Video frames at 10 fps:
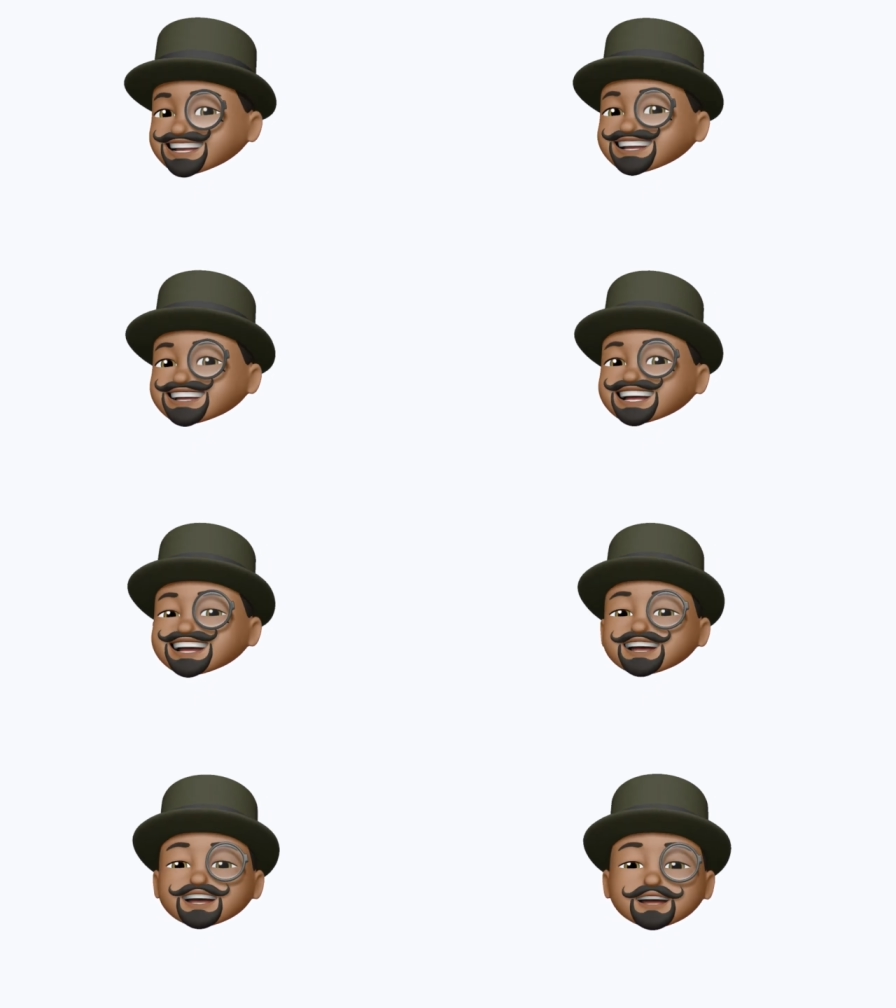
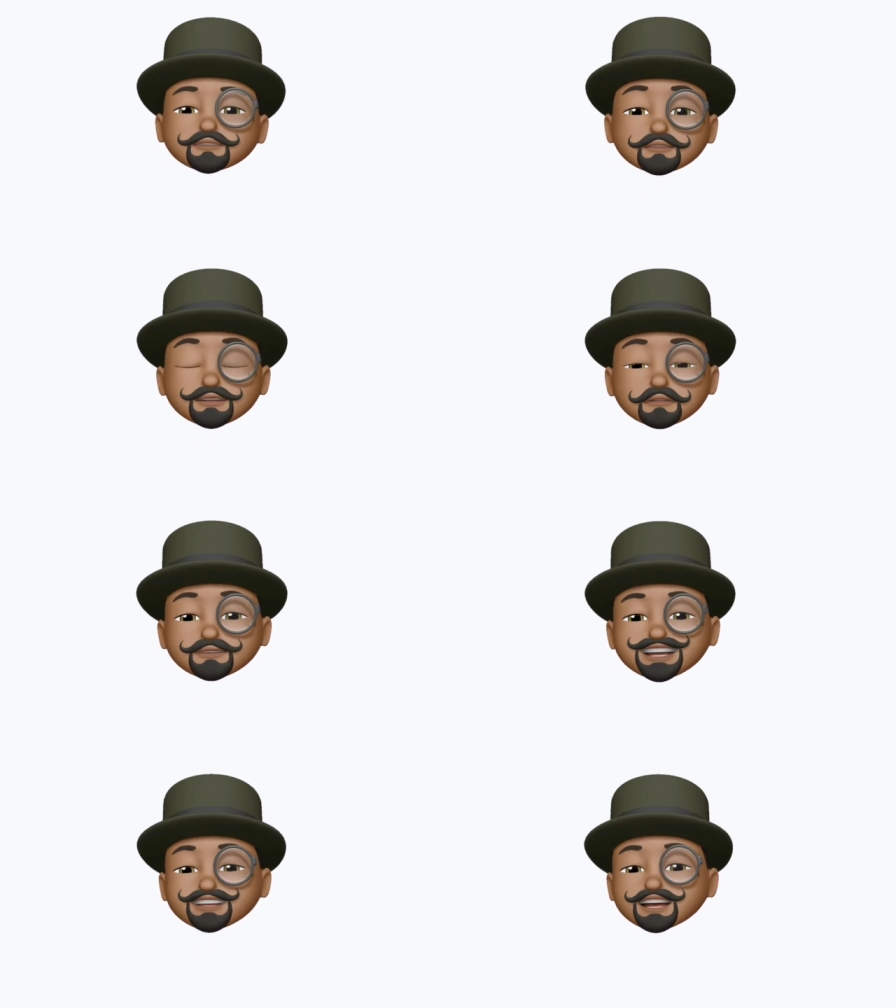Look, we want to
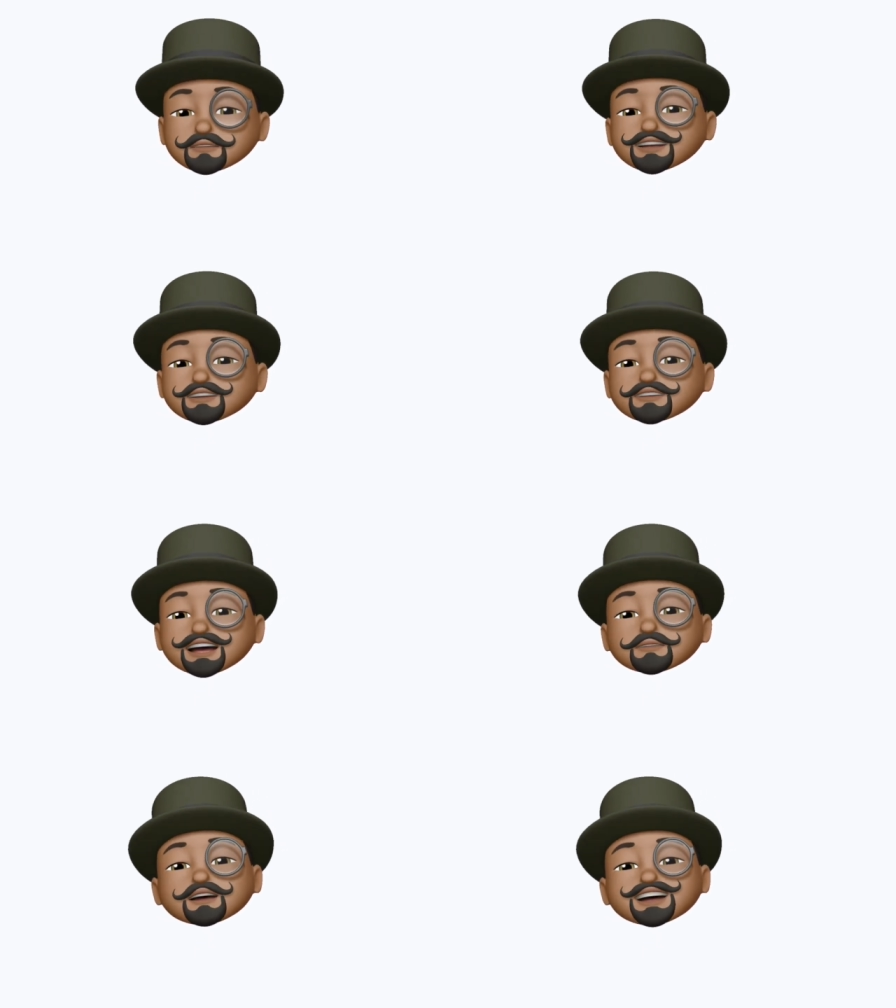make sure that we
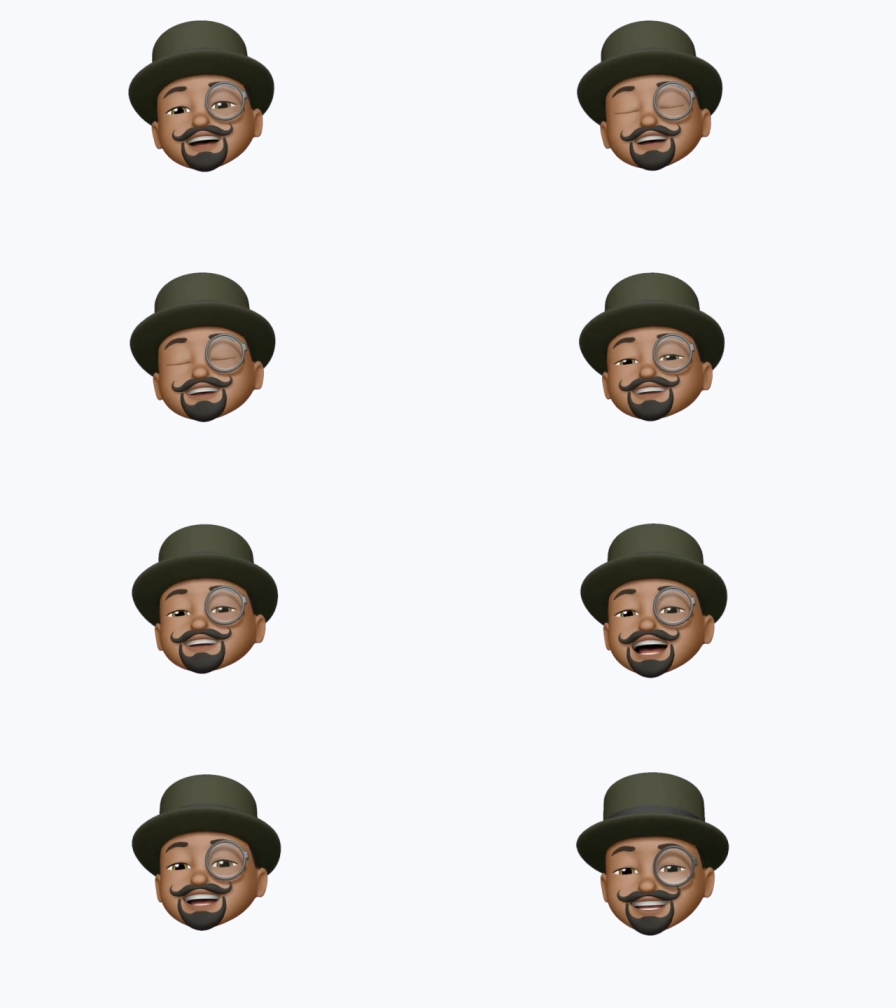develop our characters
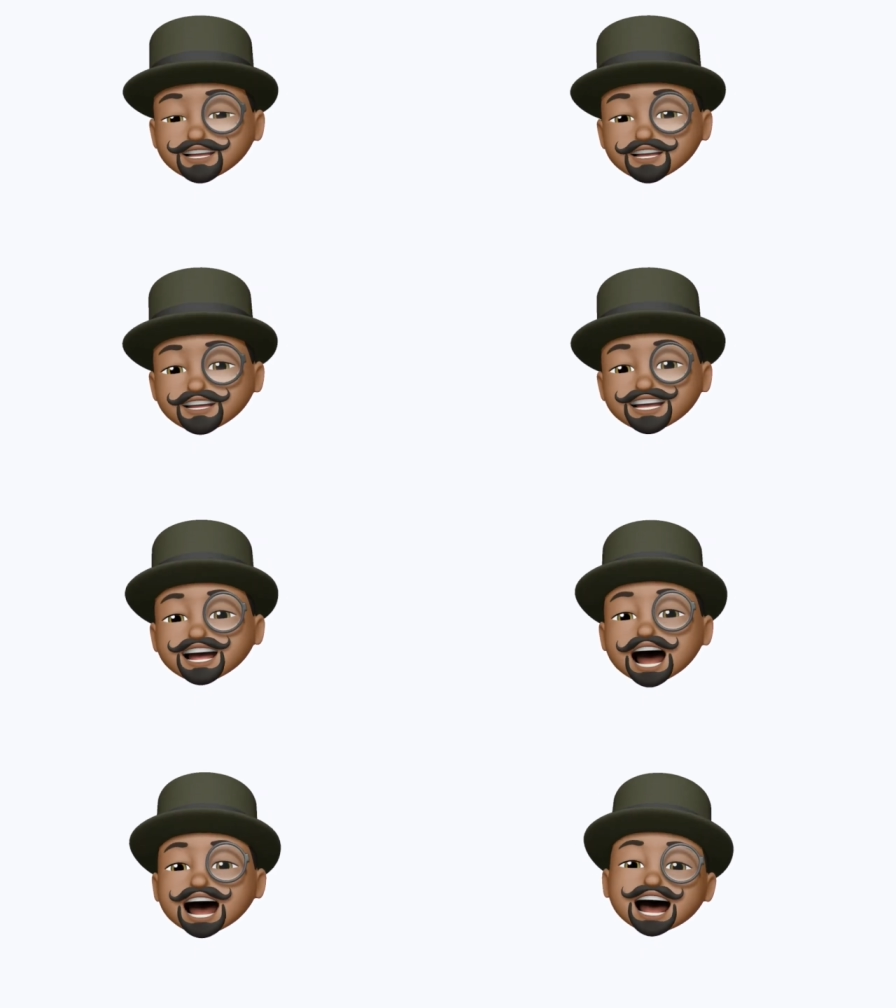
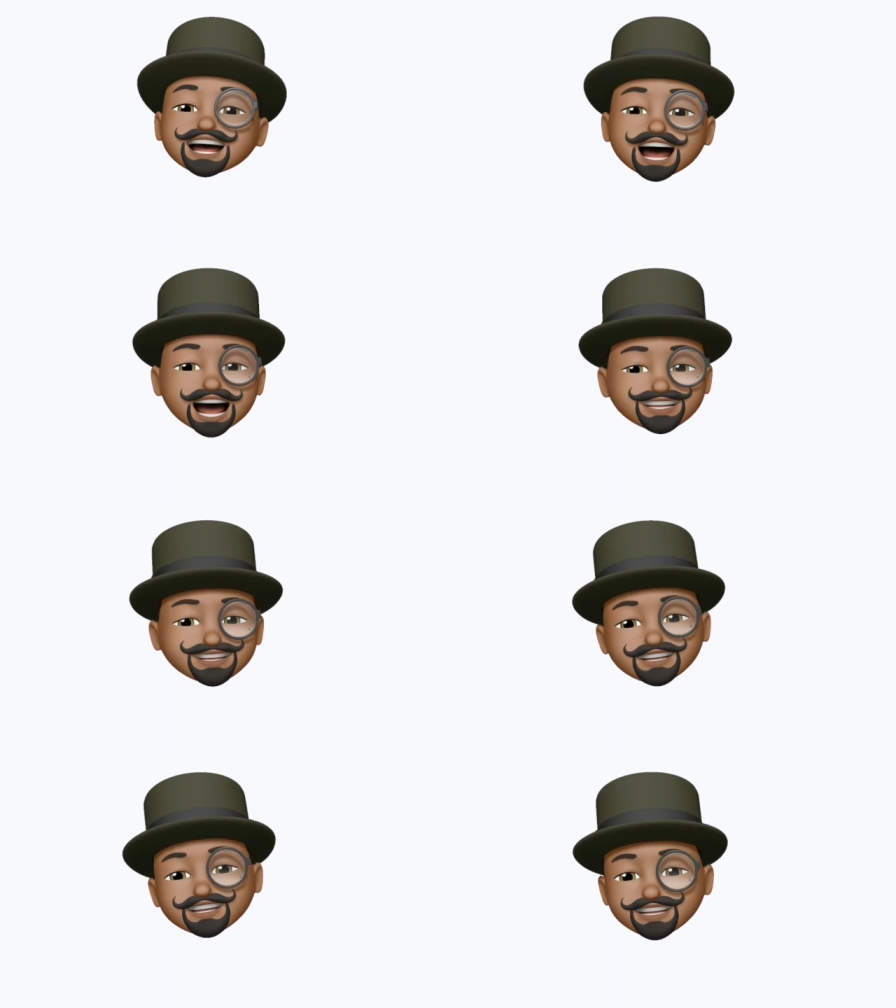internally and
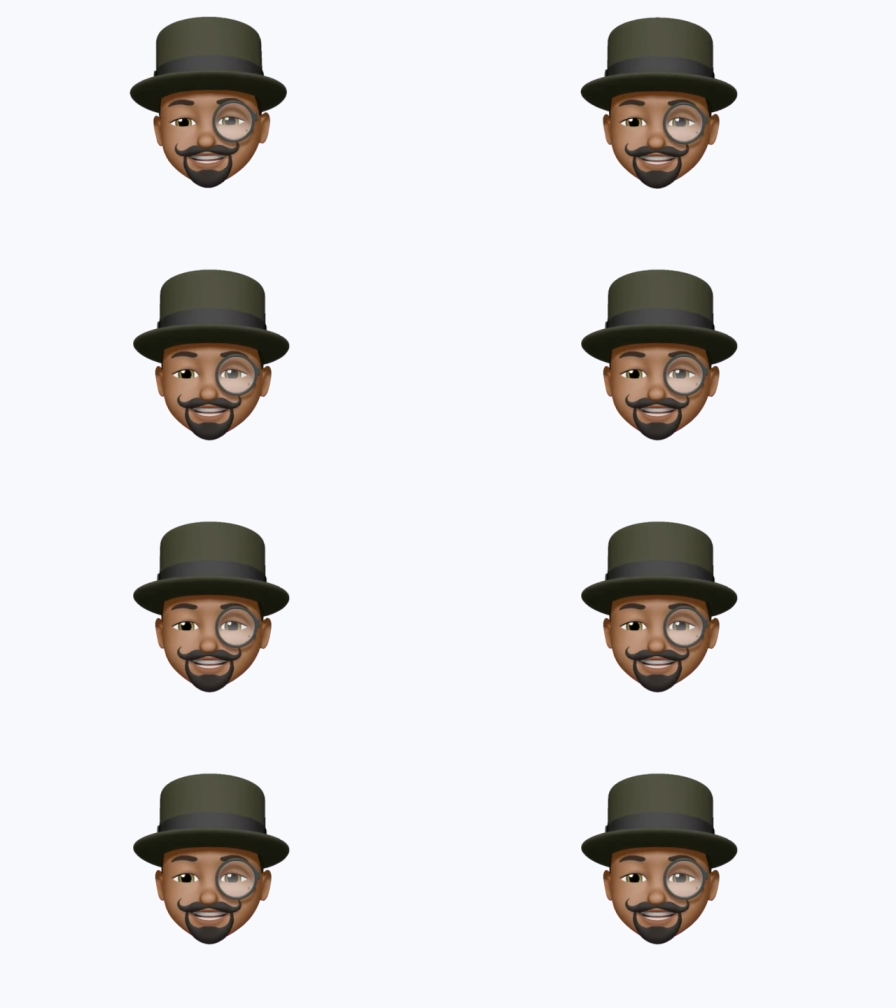externally,